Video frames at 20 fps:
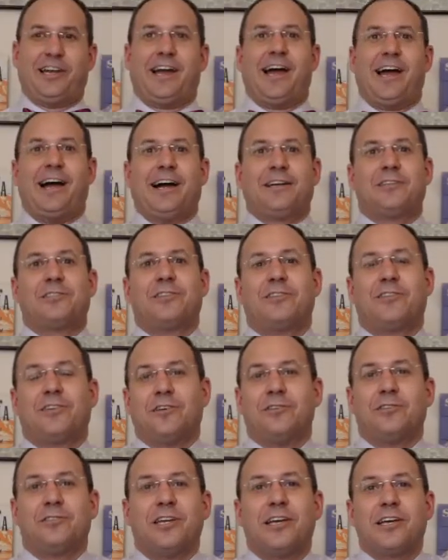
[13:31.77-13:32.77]
acts, and
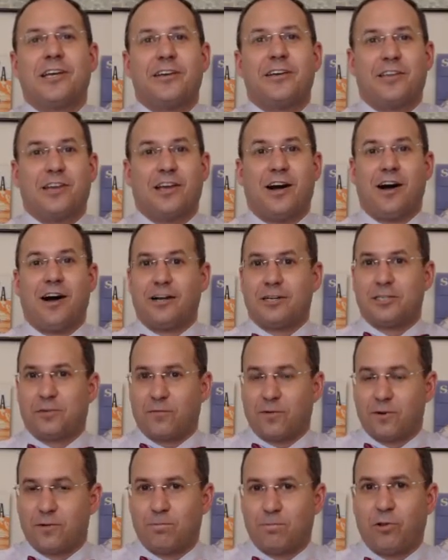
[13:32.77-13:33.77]
those taking the
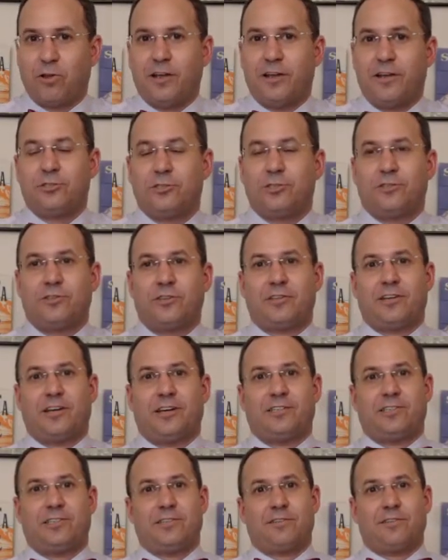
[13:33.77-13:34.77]
Oxford Pledge in the
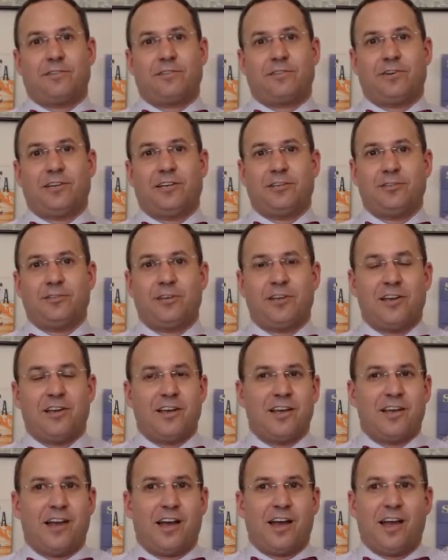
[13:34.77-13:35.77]
1930s.
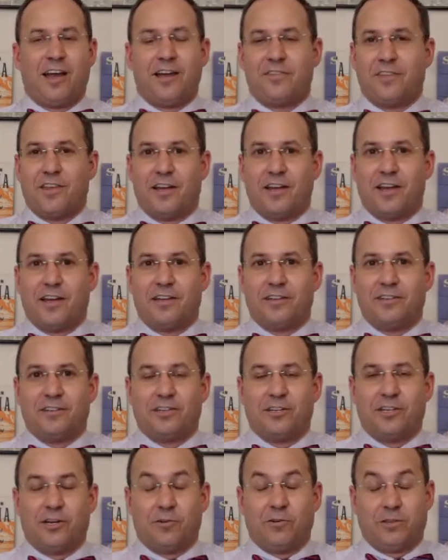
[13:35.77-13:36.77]
And then,
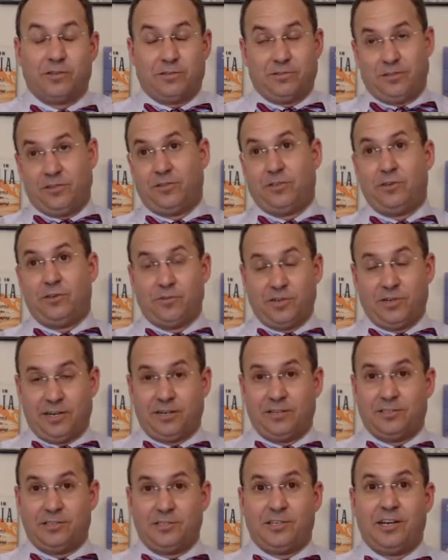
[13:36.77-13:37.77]
in the
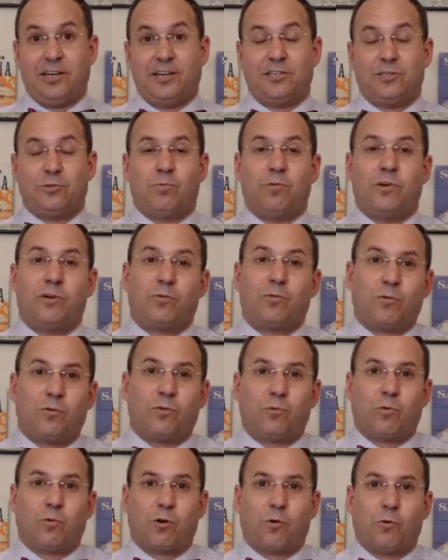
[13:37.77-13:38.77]
United States, when
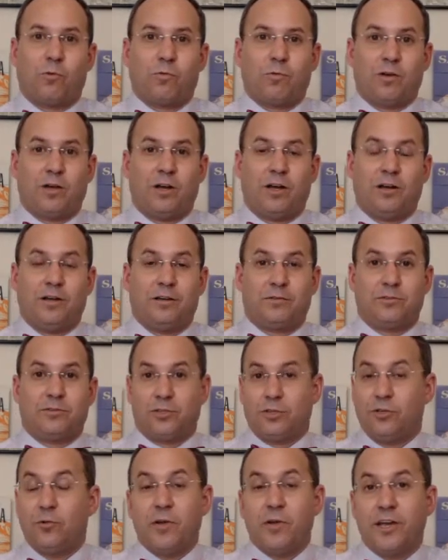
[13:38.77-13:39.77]
World War
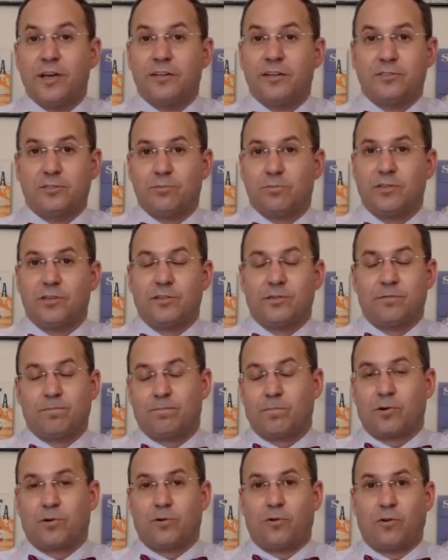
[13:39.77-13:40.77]
II hits with
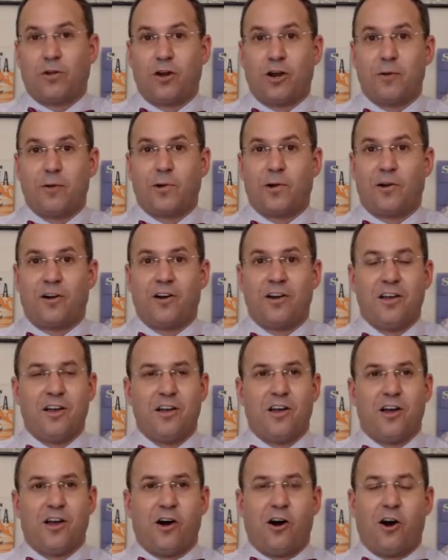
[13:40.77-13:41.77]
Pearl Harbor,
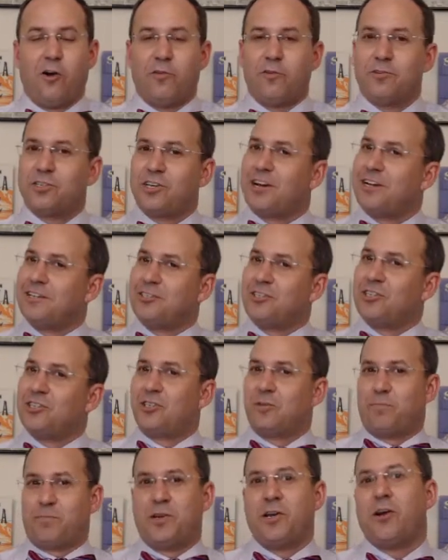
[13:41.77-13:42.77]
all those guys
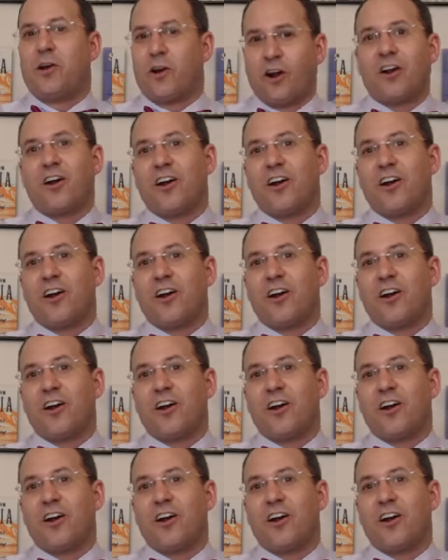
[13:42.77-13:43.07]
disappear.